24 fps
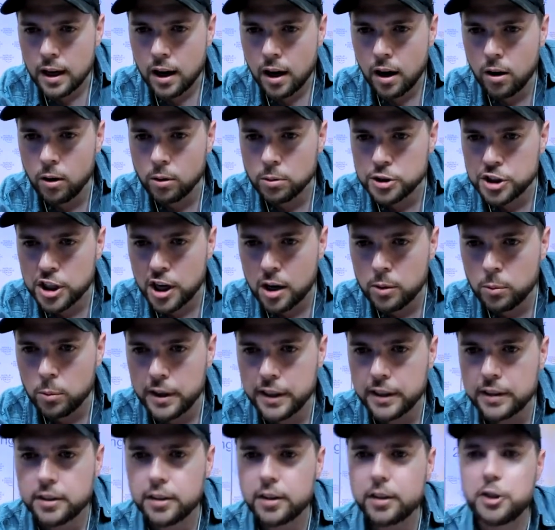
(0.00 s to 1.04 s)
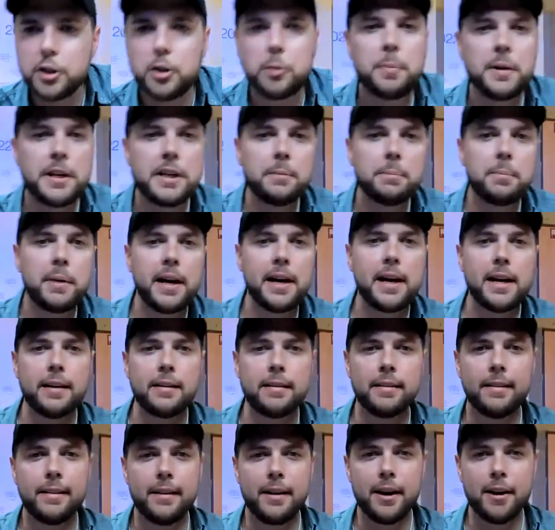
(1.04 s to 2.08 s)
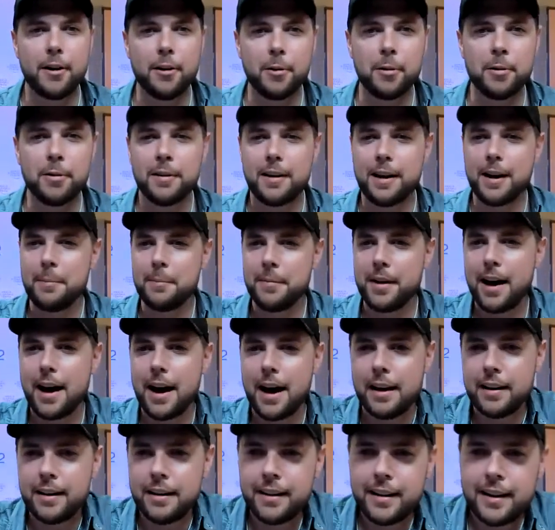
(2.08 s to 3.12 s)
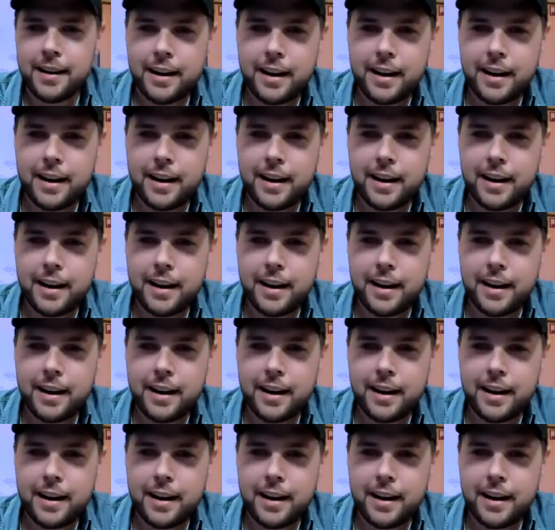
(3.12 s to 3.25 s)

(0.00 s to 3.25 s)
Oh, John Wick, you being paid? No, I'm not.